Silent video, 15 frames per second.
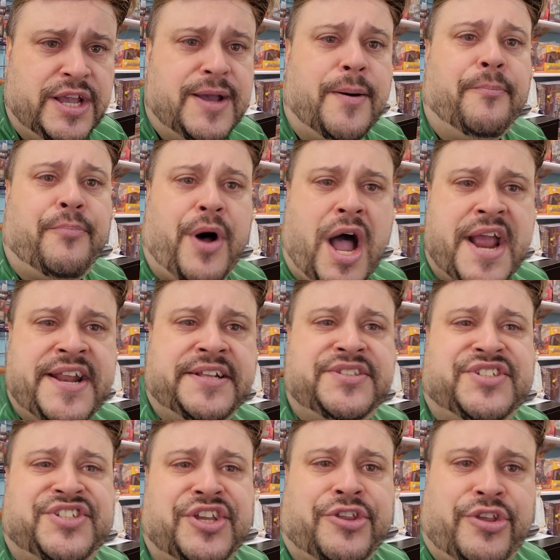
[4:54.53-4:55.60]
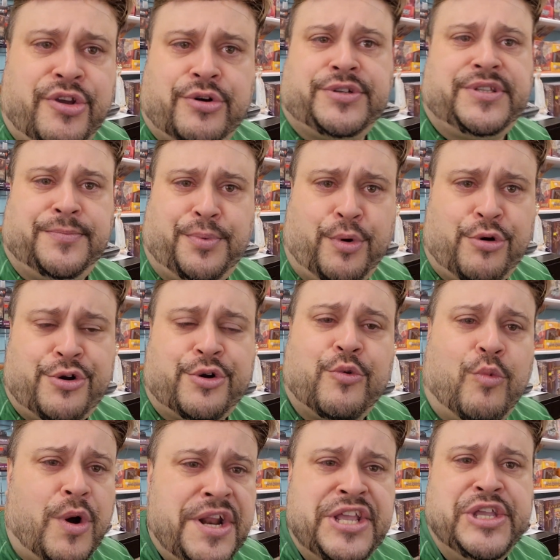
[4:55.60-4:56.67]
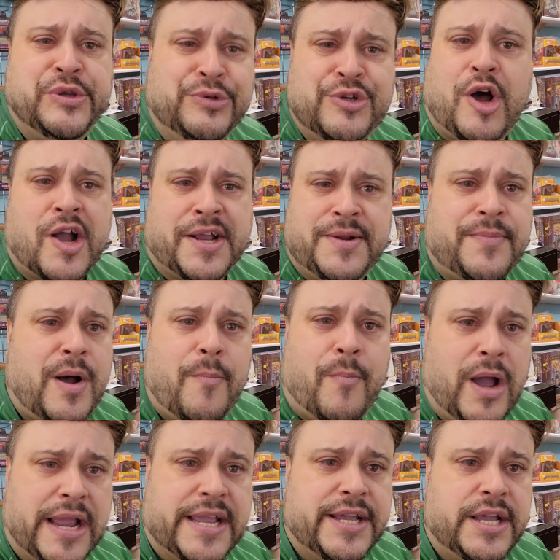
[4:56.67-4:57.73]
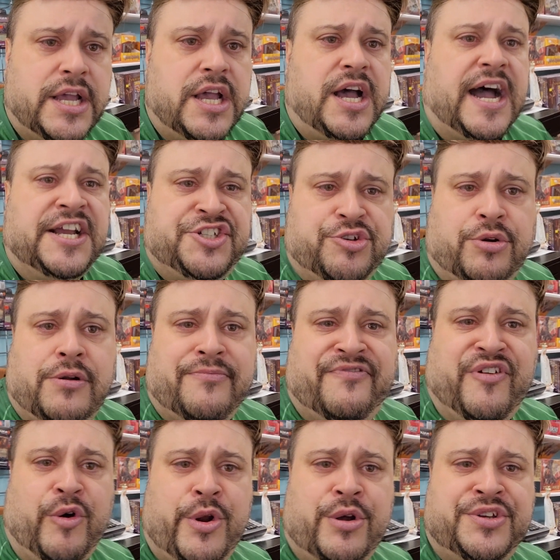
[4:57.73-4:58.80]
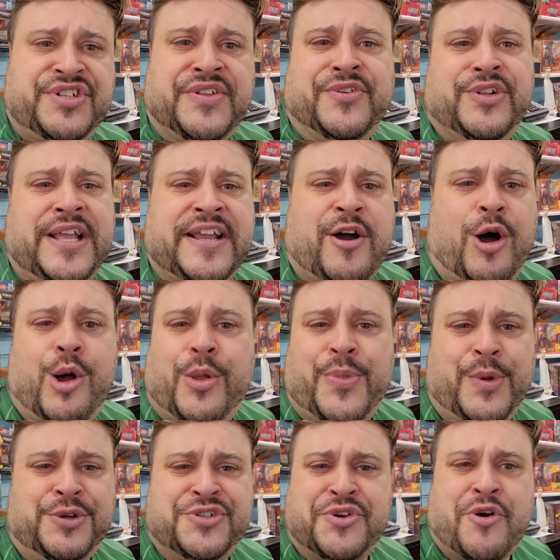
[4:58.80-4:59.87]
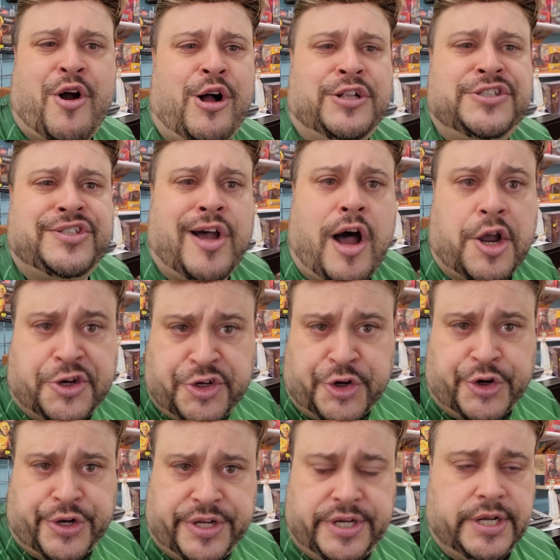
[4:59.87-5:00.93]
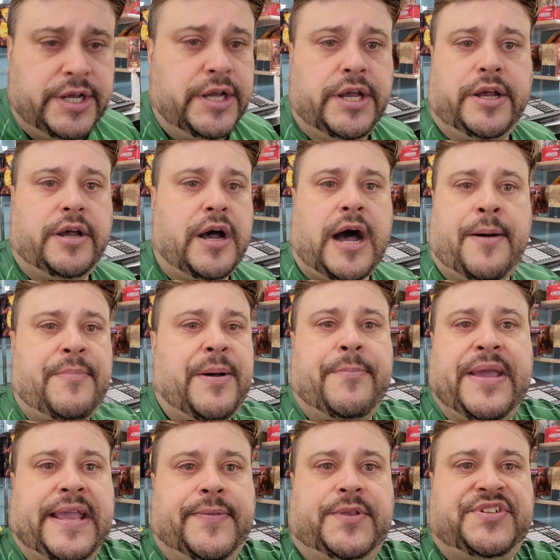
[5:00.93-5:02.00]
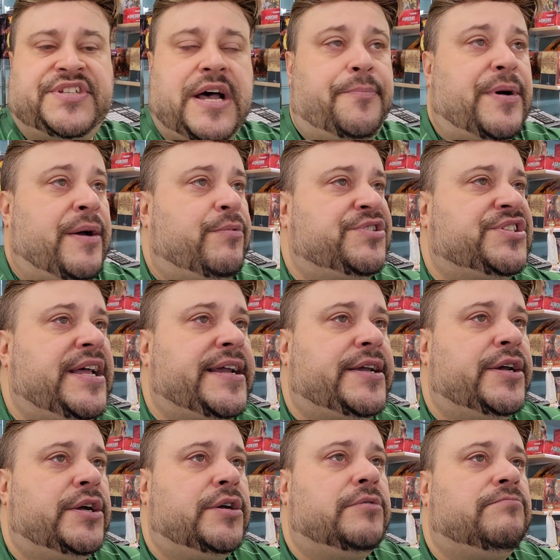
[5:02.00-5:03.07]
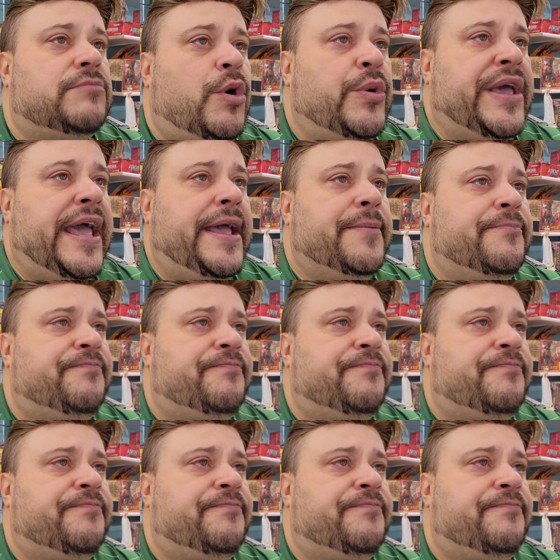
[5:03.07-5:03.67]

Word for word: Biden secured the border. What are you talking about, Mike?" I showed them photos, and they're like, "Oh, those are all doctored." I'm not making this up. I was like, "Okay,